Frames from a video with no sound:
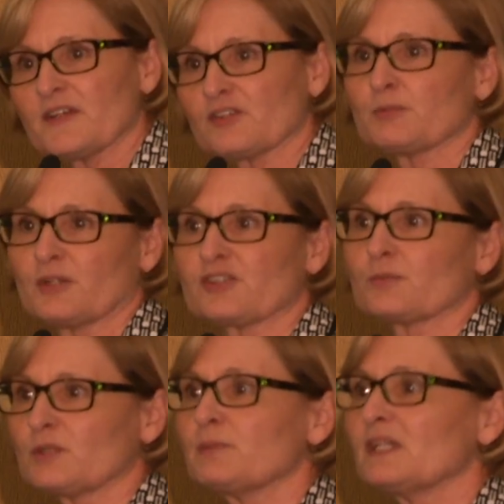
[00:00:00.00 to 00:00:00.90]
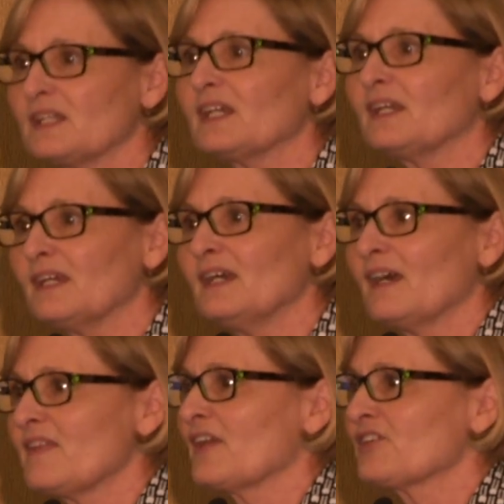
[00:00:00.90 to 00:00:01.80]
there's a person with PD
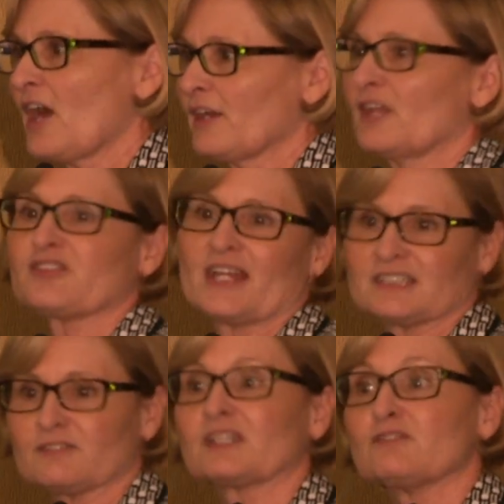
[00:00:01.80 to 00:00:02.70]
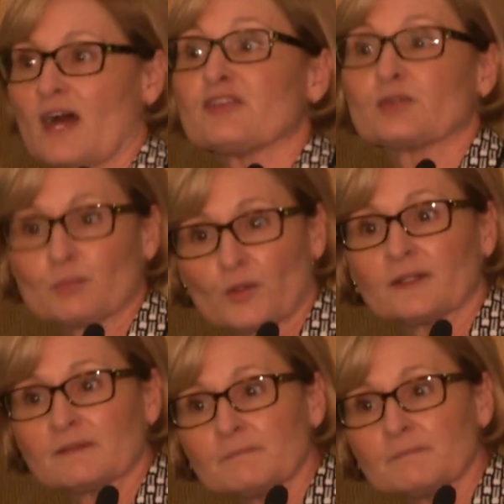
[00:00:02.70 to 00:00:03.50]
that's on our scientific advisory board.